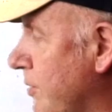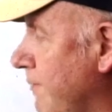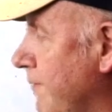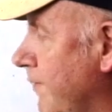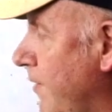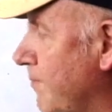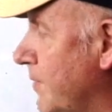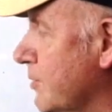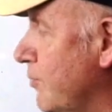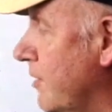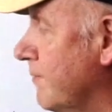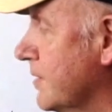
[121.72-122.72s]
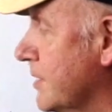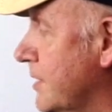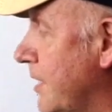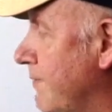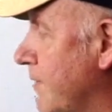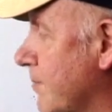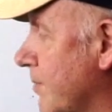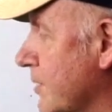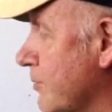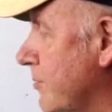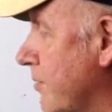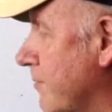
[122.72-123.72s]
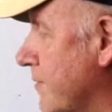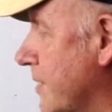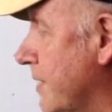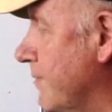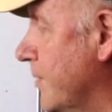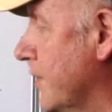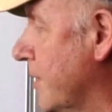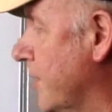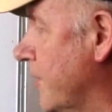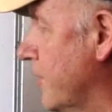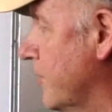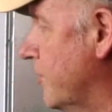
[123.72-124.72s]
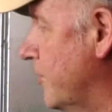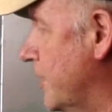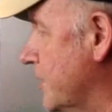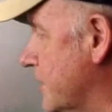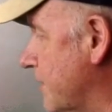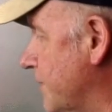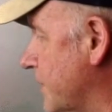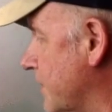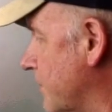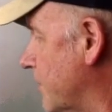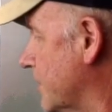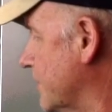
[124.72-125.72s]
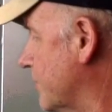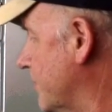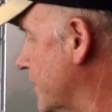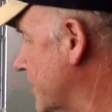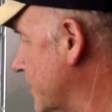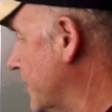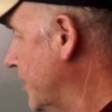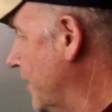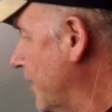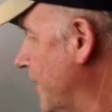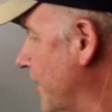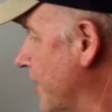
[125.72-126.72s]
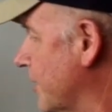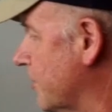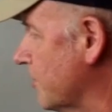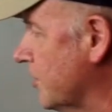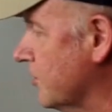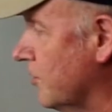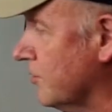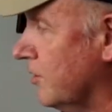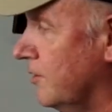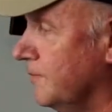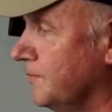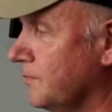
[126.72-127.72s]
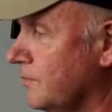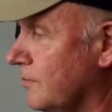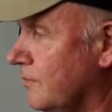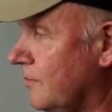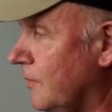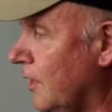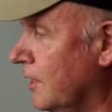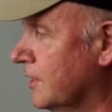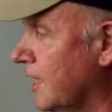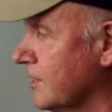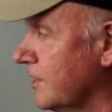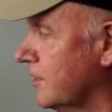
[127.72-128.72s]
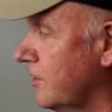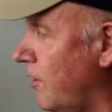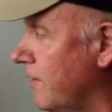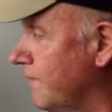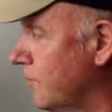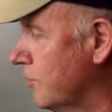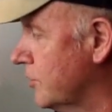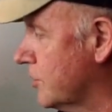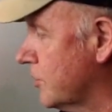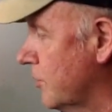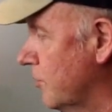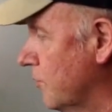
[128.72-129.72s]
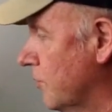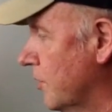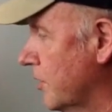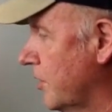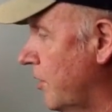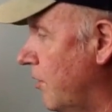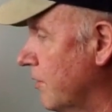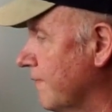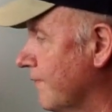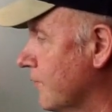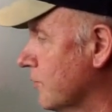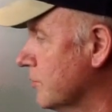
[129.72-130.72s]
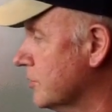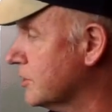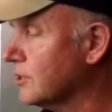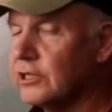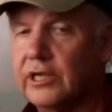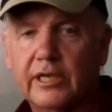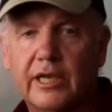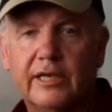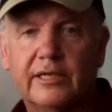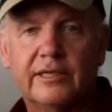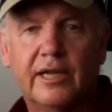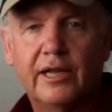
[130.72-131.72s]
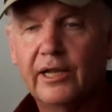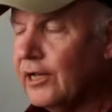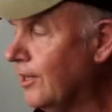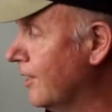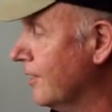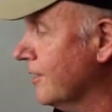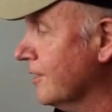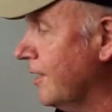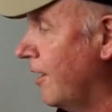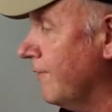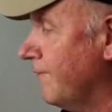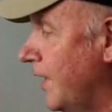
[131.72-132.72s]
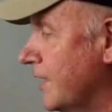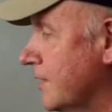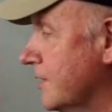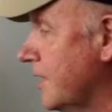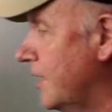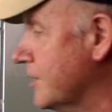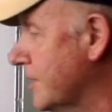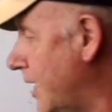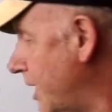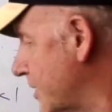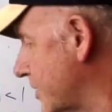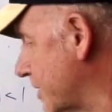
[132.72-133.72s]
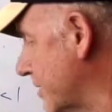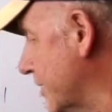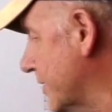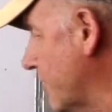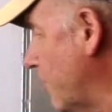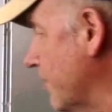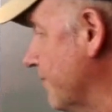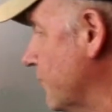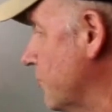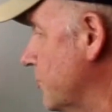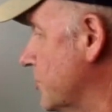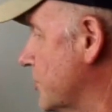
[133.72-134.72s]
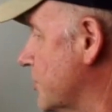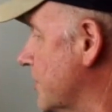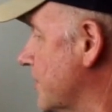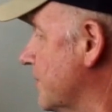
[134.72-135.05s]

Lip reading: over 5 plus 1 over 7 plus 1 over 11, 13, 17, 19, 20, 30, dot, dot, dot, dot. Does it diverge or converge, okay? Now, in fact, it does actually diverge.